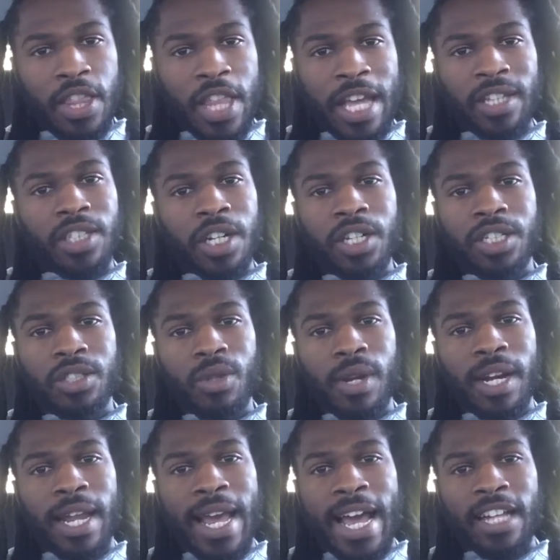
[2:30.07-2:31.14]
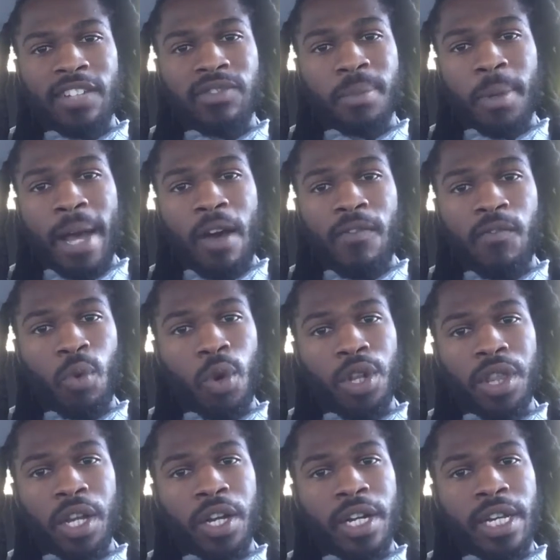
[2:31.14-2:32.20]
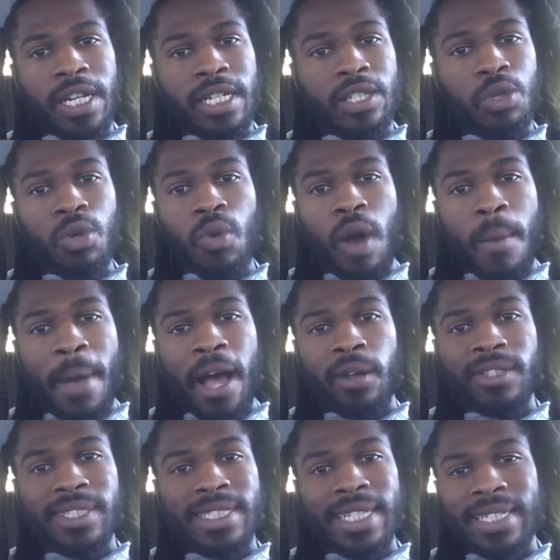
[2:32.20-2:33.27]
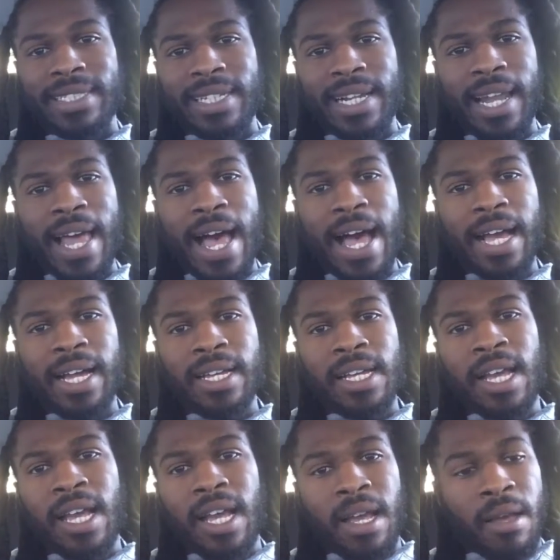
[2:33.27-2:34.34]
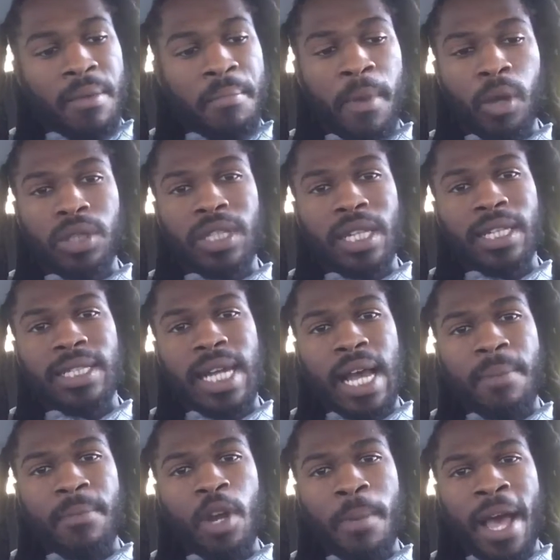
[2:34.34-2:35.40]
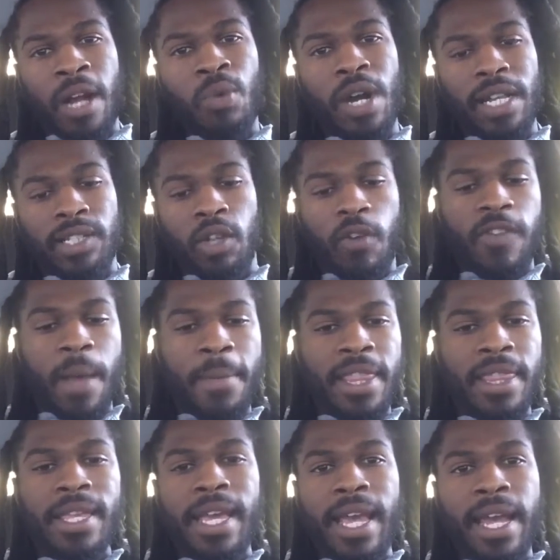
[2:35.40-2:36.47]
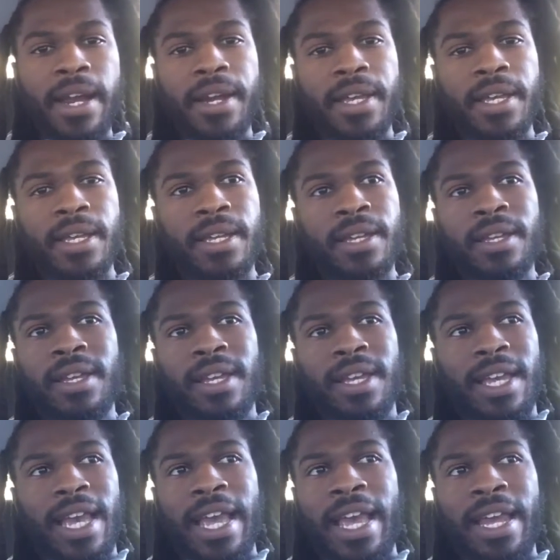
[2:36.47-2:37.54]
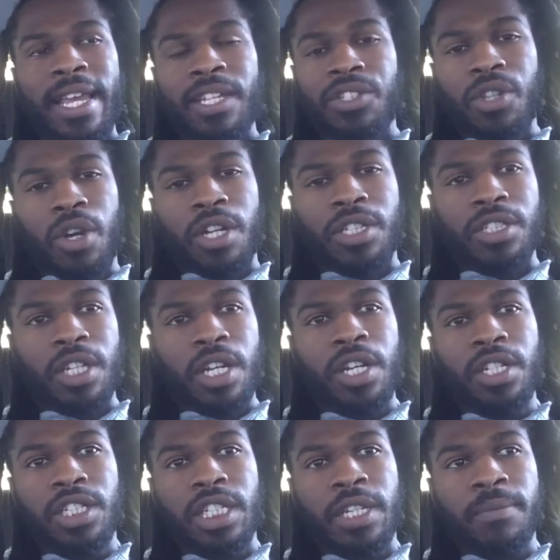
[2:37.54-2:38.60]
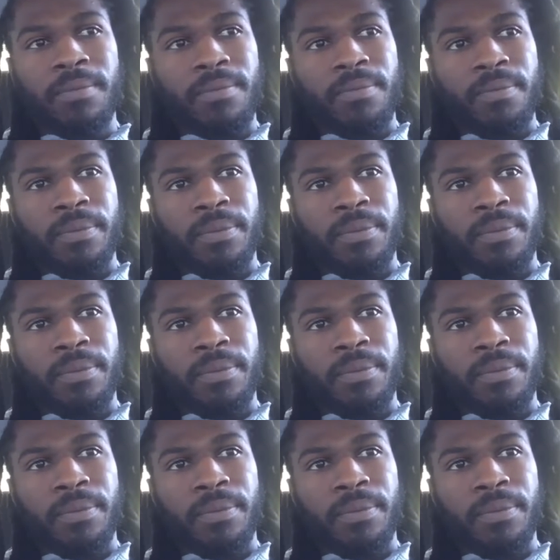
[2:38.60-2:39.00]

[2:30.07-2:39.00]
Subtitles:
that surge is going to last from about 4:30 to about 6 o'clock most of the time, no matter what. So if I'm in the area and it starts surging,